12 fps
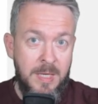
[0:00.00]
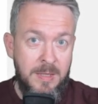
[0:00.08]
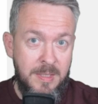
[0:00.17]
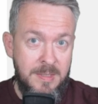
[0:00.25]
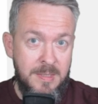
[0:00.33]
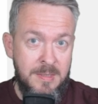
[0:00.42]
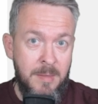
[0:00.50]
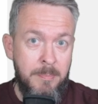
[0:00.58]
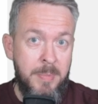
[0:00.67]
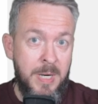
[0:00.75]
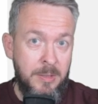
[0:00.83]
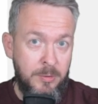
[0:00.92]
This is the
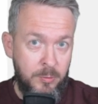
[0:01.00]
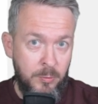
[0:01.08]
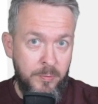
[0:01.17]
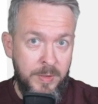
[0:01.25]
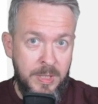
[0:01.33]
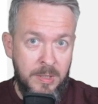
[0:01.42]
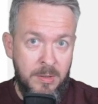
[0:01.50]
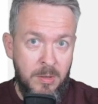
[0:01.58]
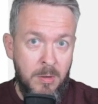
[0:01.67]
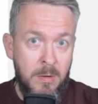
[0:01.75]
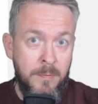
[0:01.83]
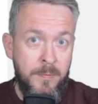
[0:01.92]
part two video
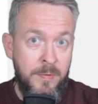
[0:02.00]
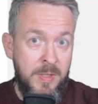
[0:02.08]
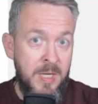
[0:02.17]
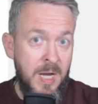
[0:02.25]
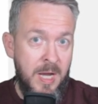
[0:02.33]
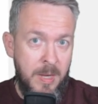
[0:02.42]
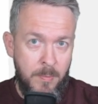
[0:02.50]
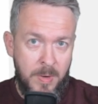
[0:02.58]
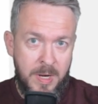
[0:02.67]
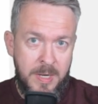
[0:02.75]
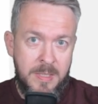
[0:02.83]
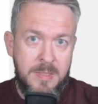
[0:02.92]
of D I
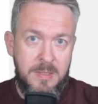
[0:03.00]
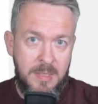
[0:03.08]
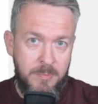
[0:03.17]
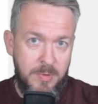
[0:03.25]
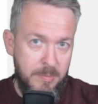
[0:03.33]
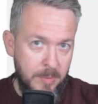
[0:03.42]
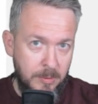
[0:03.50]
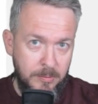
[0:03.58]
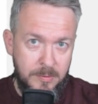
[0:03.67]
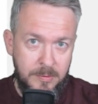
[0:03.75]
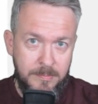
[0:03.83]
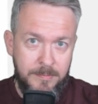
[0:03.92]
Y Zigbee
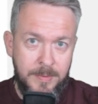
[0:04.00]
remote.